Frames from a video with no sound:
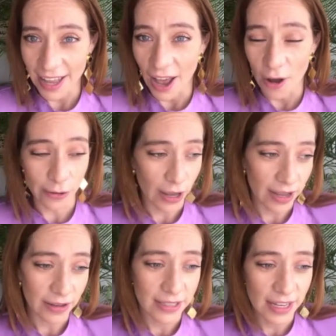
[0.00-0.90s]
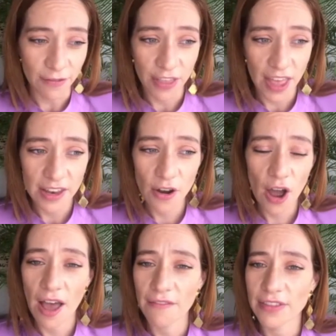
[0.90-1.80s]
okay. If they don't
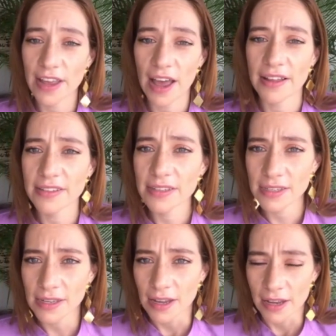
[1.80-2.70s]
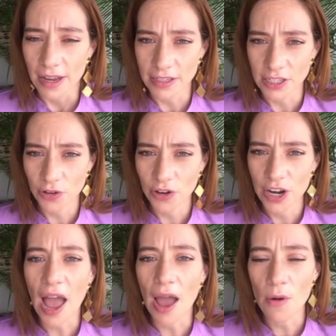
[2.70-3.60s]
have dance category,
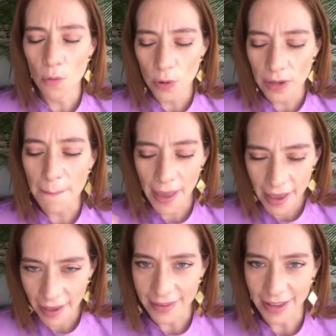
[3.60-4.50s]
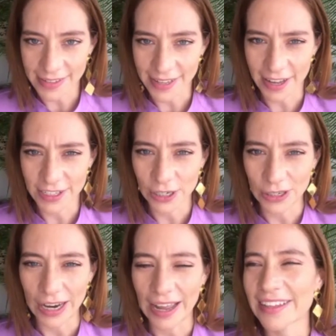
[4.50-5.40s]
I will make a dance
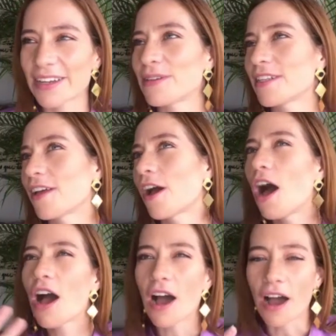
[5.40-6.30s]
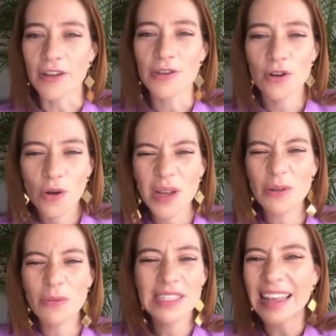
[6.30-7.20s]
category. And they were like, it
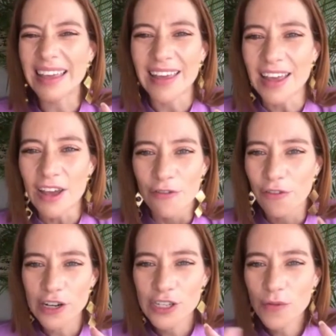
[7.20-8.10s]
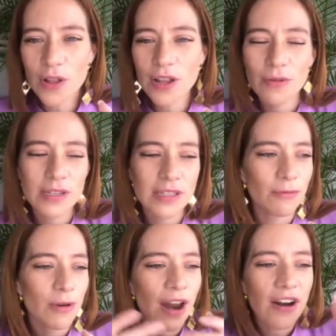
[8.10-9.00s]
was like, first of all,
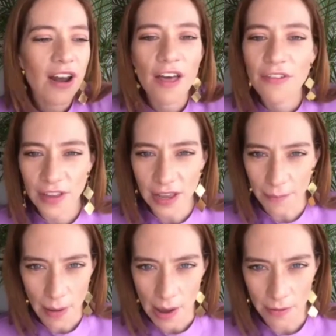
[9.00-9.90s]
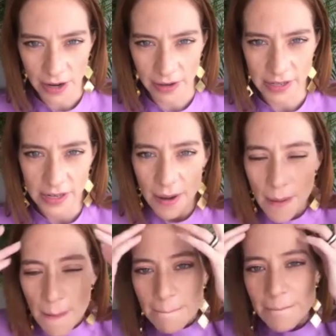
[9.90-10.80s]
we are laughing about it.
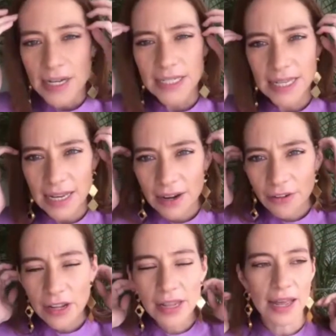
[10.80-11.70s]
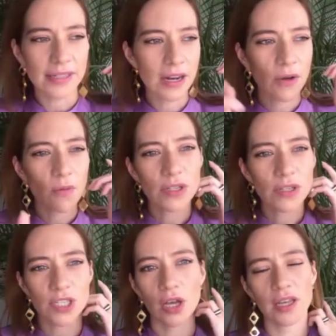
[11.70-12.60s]
But then I realized, and I was
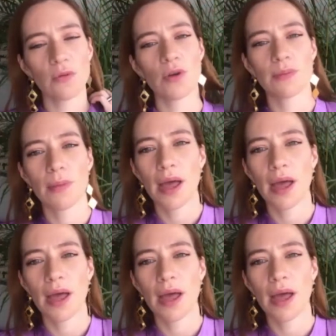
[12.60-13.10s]
talking with